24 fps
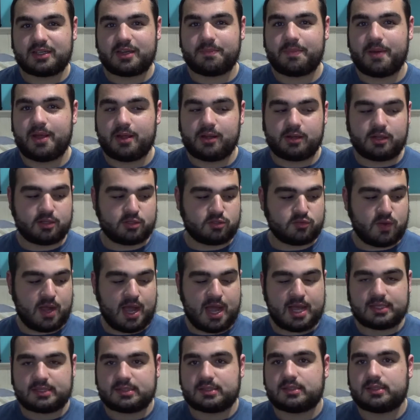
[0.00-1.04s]
compare and
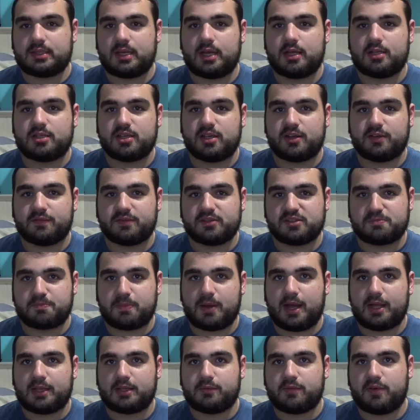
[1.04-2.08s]
contrast Jennifer's
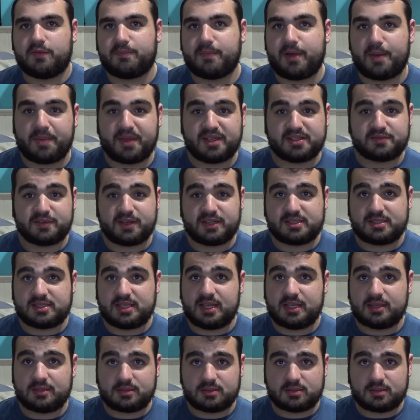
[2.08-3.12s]
Body with My Best Friend's
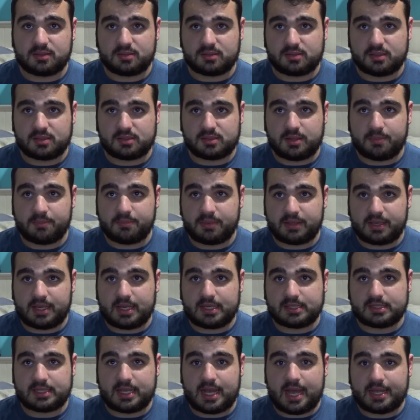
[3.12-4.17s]
Exorcism
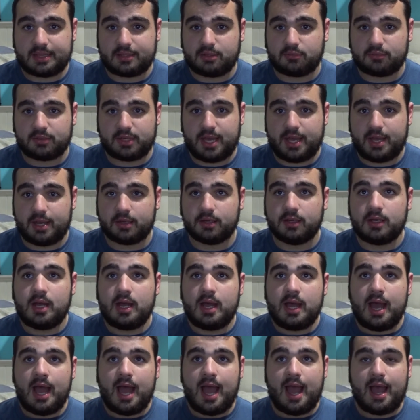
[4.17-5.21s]
because I don't care.
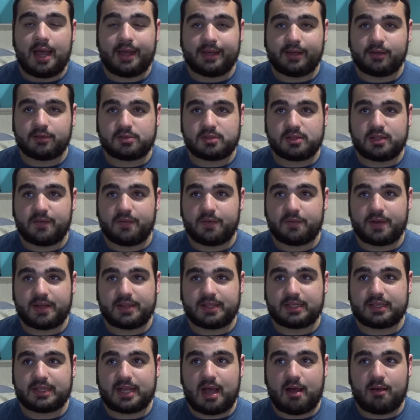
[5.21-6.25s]
I also never read
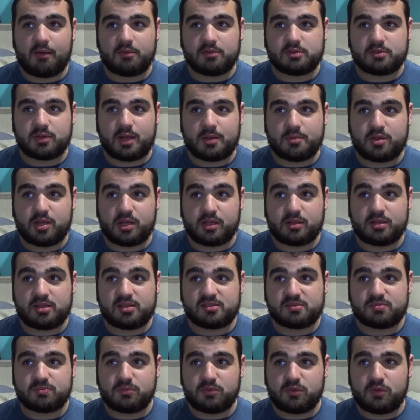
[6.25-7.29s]
the novel, so I'm judging
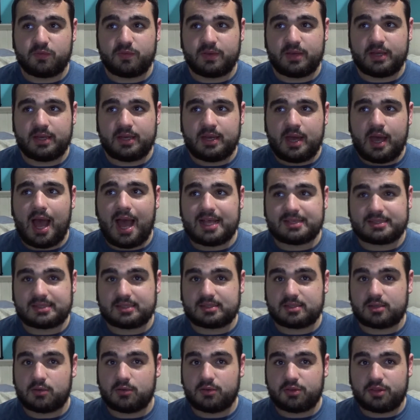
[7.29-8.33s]
this movie as
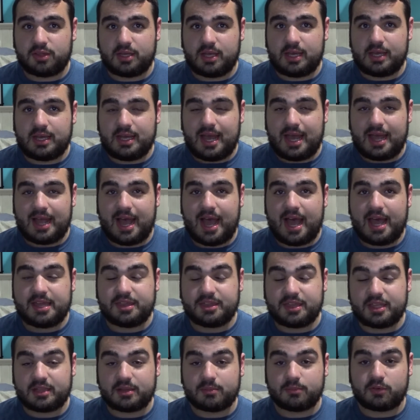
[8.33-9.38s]
its own thing, and I
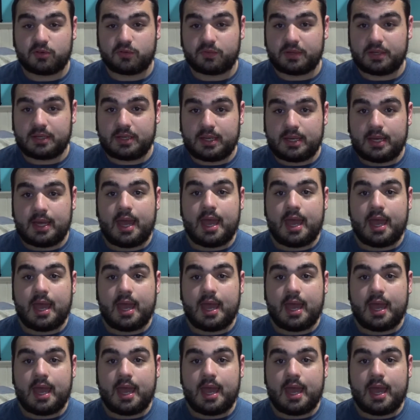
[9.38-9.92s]
think the movie